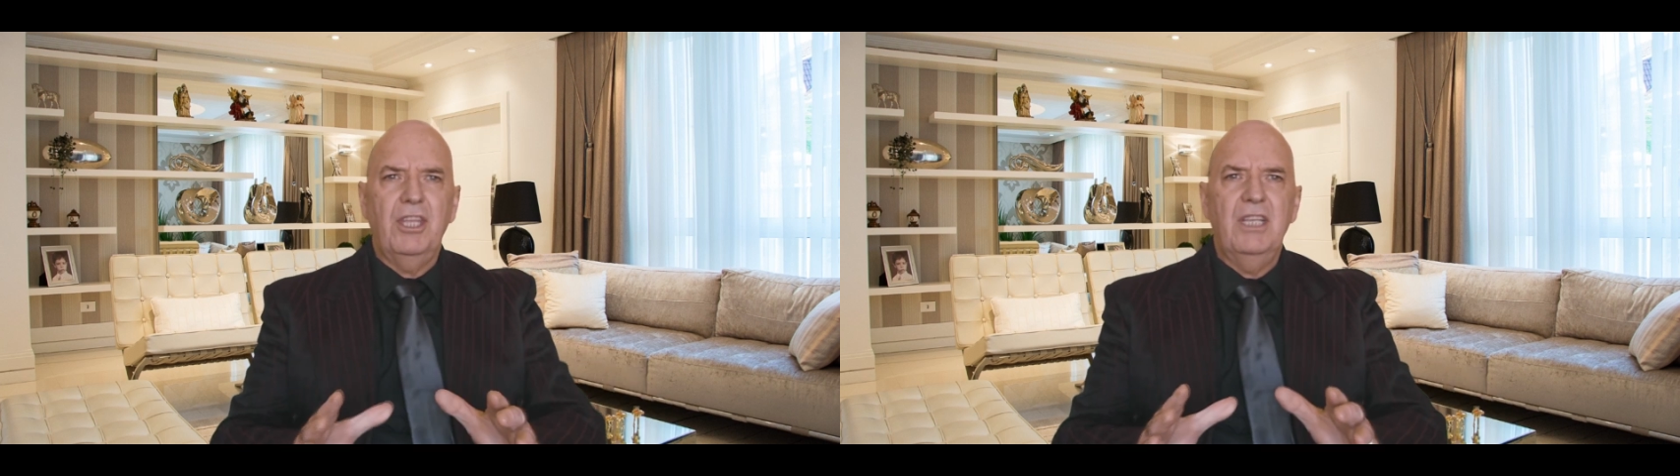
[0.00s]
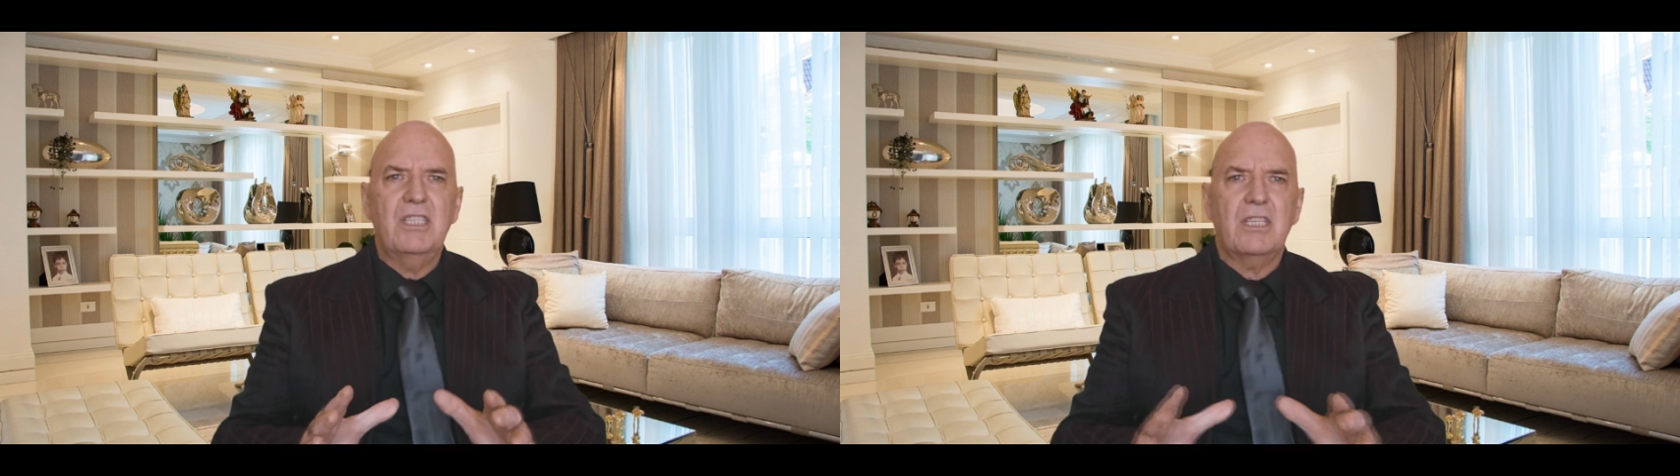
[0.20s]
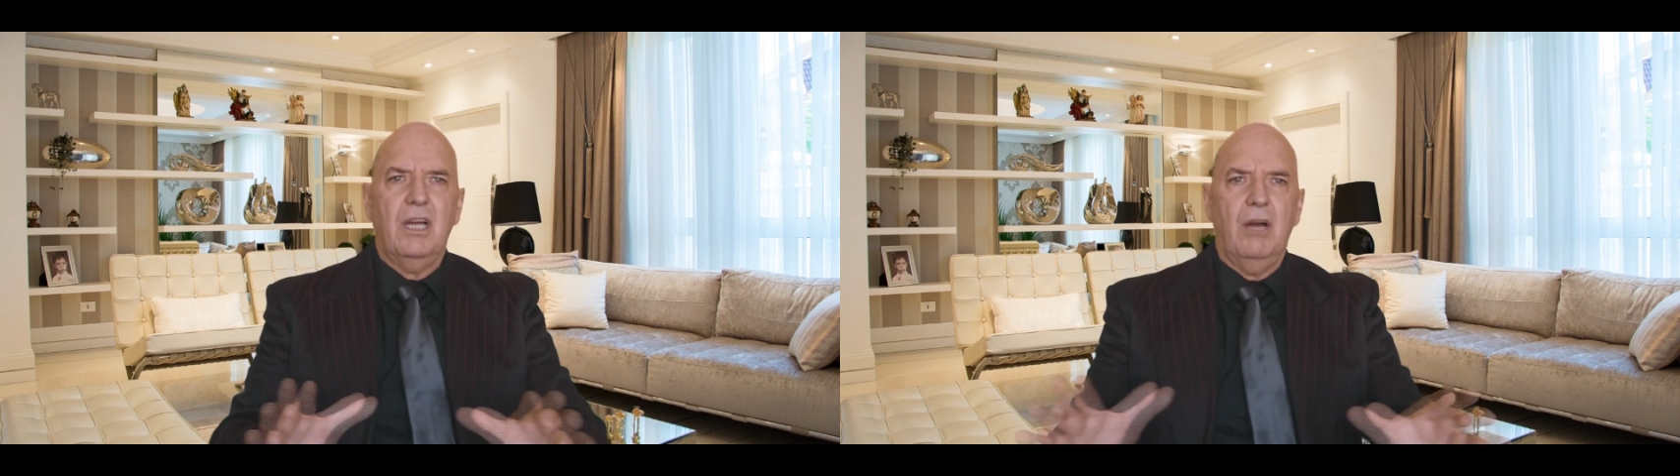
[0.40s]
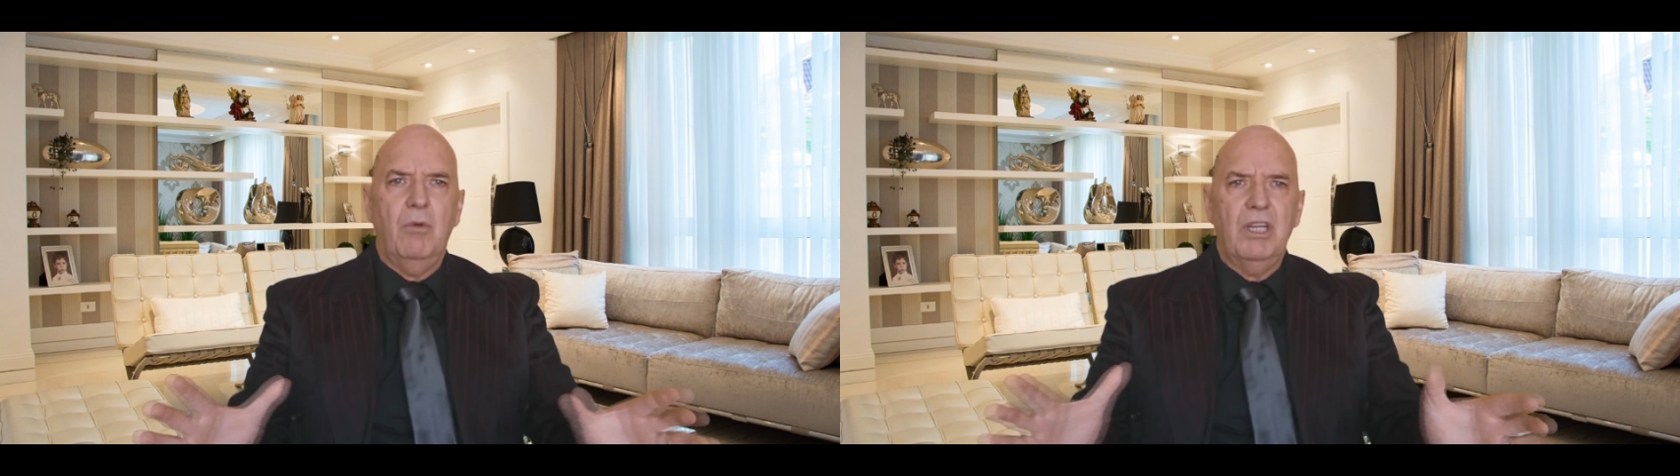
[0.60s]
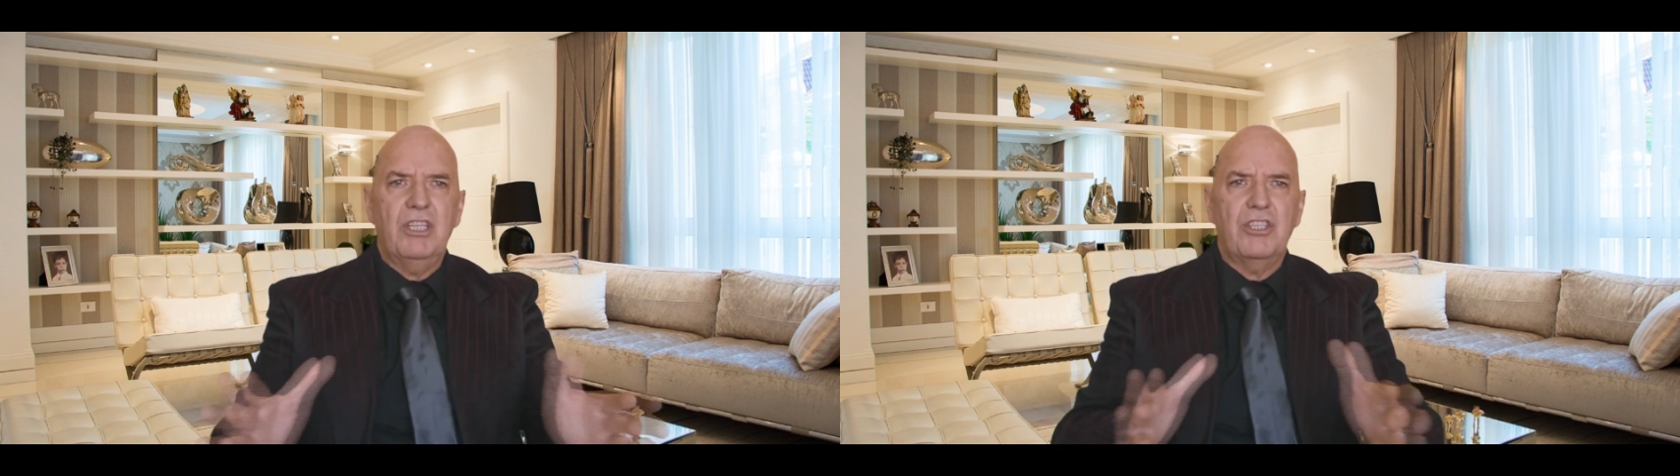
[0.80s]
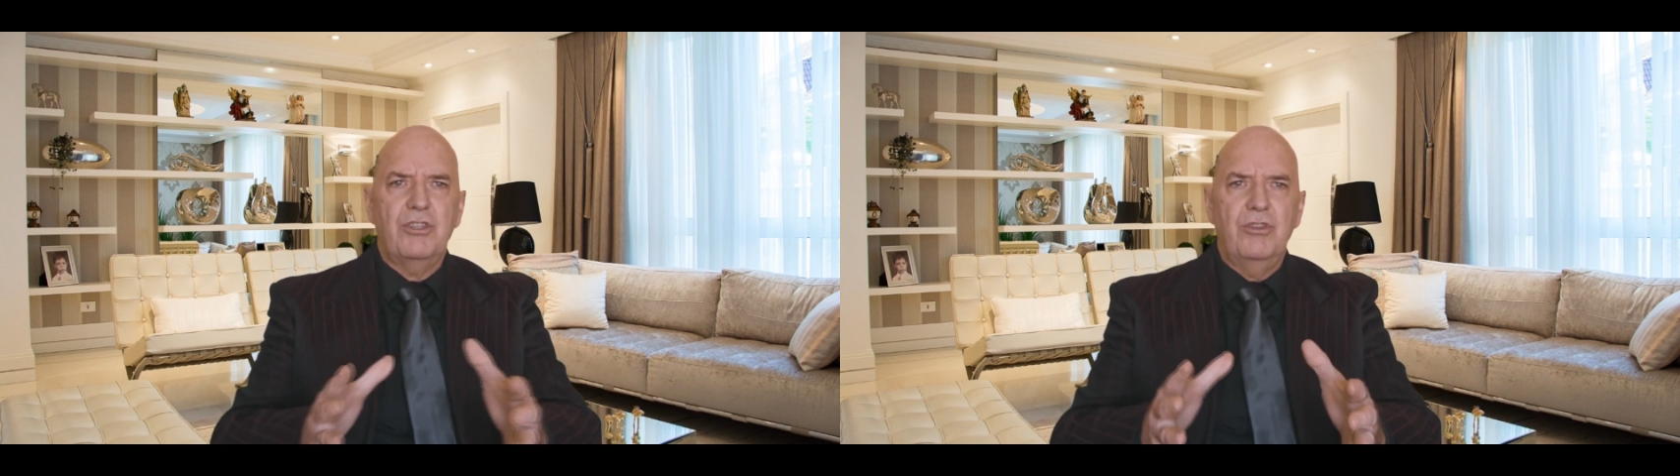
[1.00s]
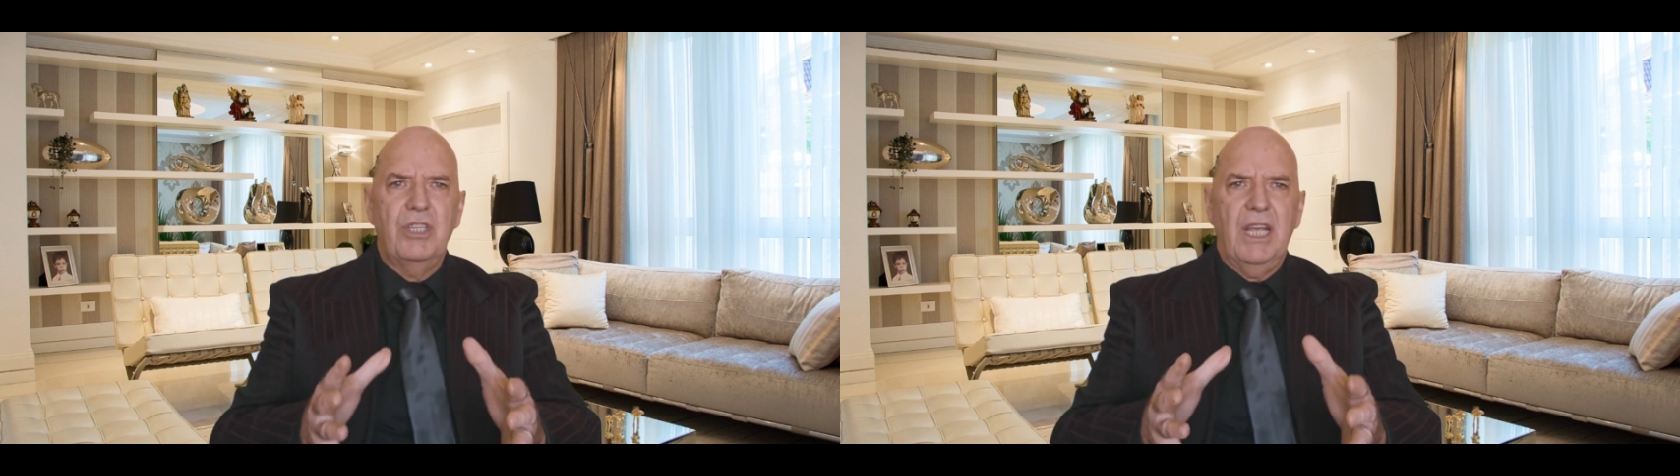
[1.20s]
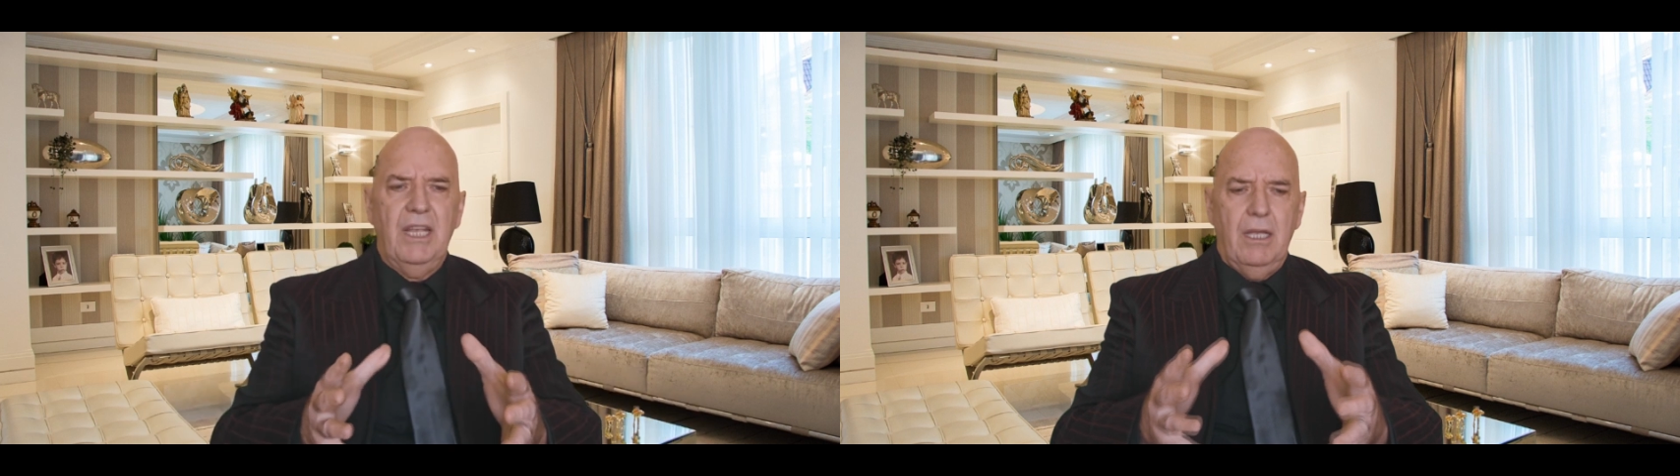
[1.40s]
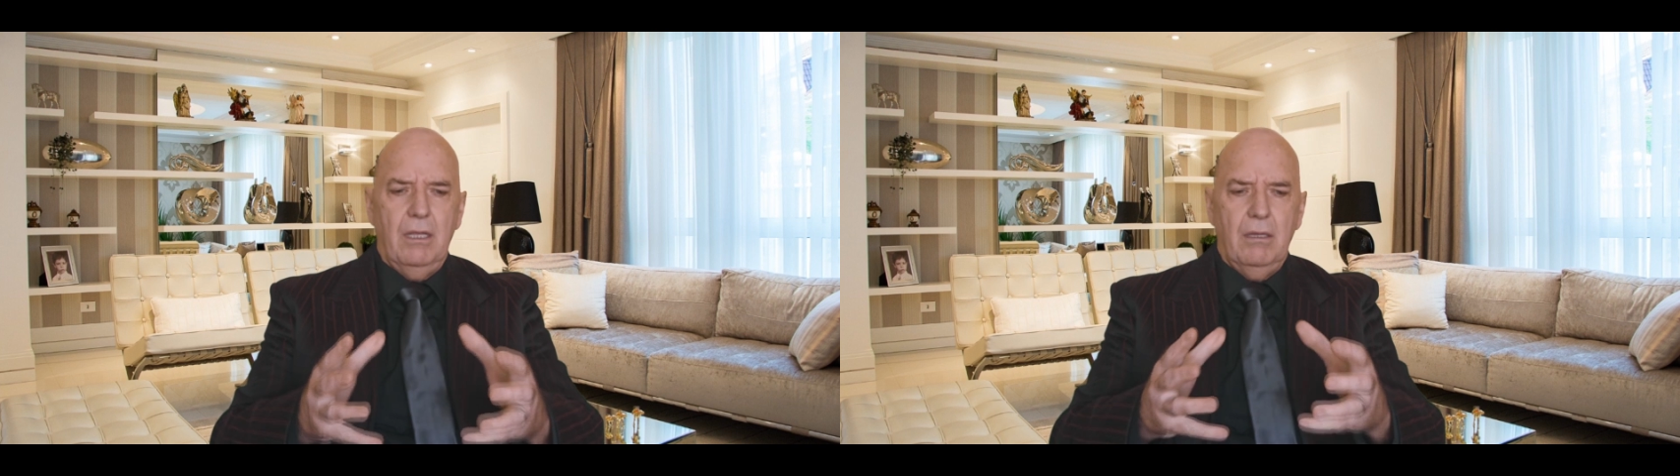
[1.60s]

things I want us to take